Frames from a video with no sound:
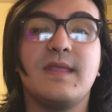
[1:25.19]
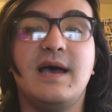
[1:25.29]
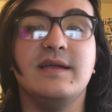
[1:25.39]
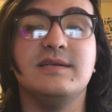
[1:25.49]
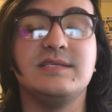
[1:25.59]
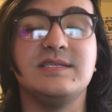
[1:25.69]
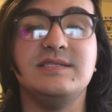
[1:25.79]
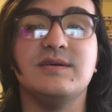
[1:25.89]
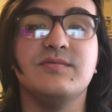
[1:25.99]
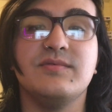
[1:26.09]
I honestly
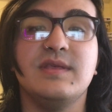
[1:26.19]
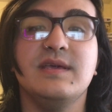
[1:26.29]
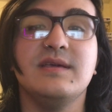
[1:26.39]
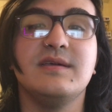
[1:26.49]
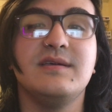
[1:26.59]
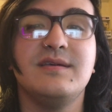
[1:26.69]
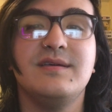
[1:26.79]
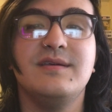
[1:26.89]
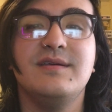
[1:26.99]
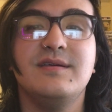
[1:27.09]
don't think
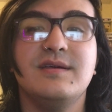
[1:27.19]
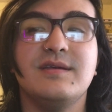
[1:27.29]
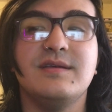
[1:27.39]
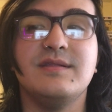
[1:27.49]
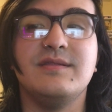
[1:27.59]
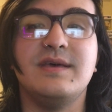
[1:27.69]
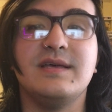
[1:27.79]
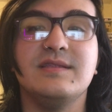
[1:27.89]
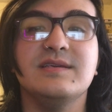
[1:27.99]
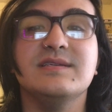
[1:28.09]

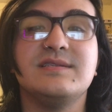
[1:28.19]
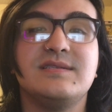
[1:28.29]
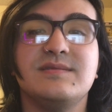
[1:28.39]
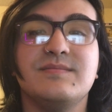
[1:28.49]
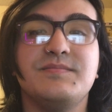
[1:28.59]
that this